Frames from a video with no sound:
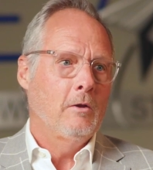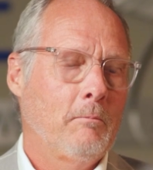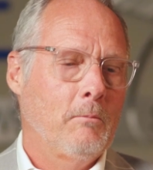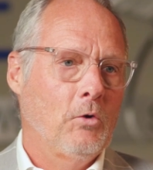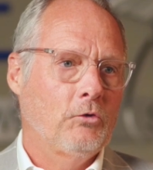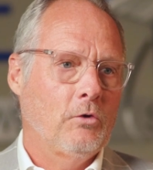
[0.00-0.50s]

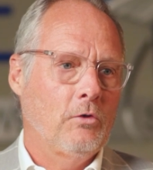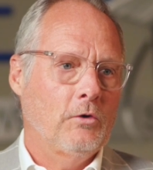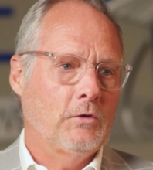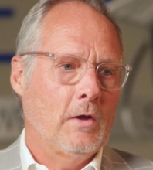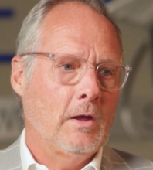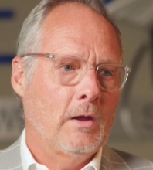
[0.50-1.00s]
Most of the
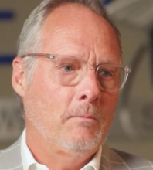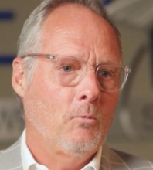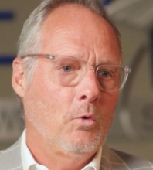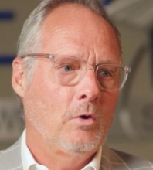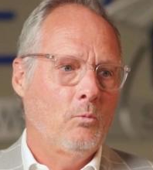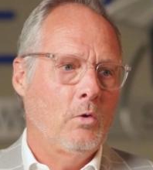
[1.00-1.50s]
time
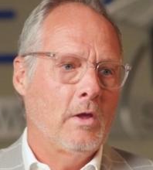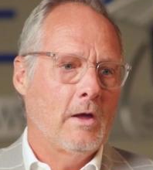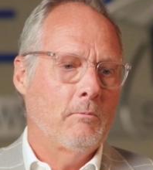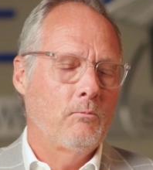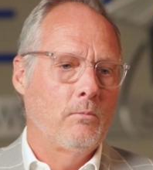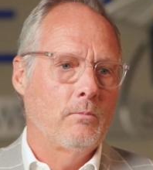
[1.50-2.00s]
when we
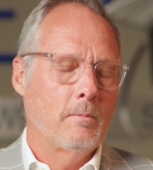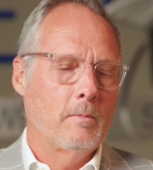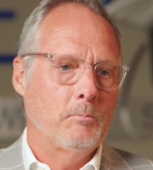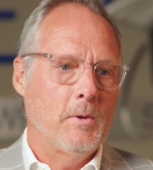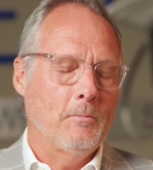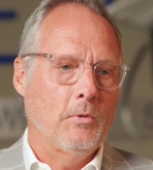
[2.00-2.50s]
have
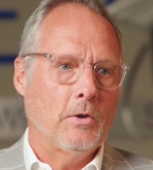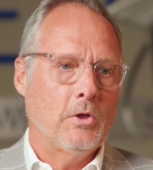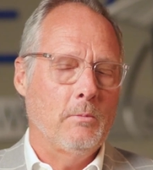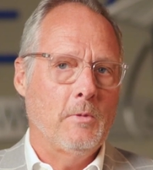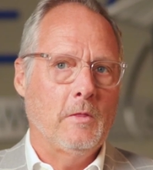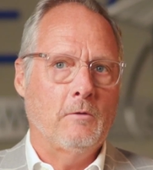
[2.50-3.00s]
people that
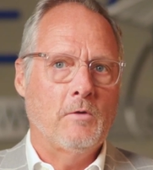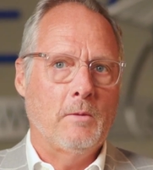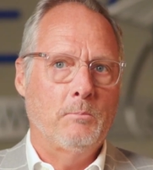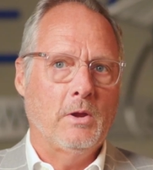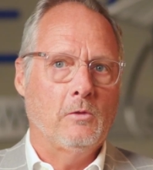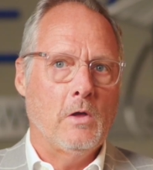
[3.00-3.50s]
come in that have had
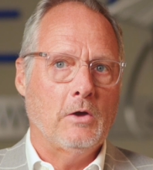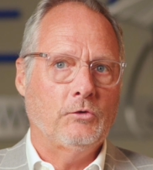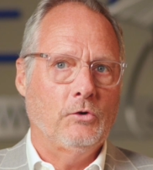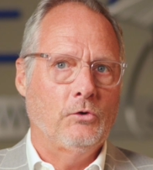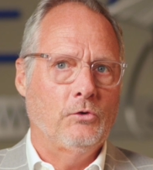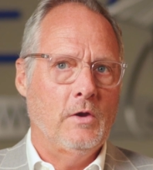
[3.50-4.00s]
big losses,